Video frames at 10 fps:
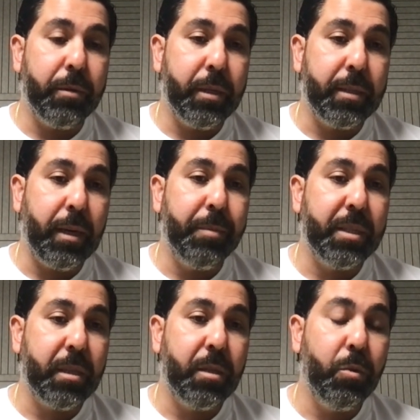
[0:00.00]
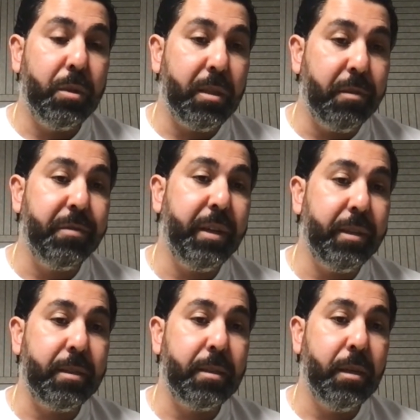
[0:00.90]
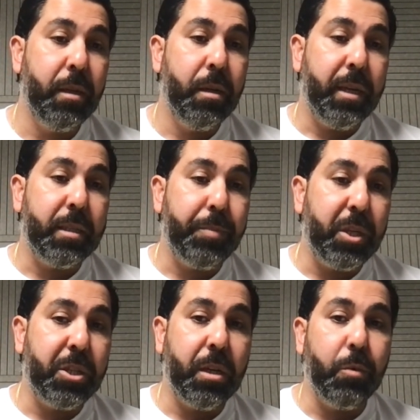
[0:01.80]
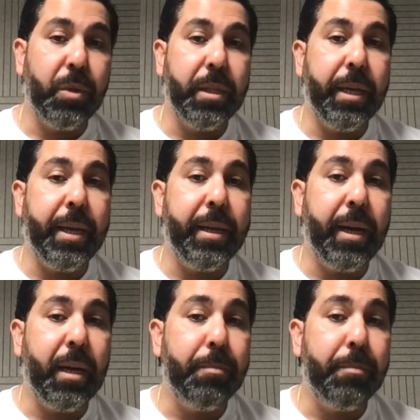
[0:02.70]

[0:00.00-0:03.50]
the cybersecurity defense, especially with the AI.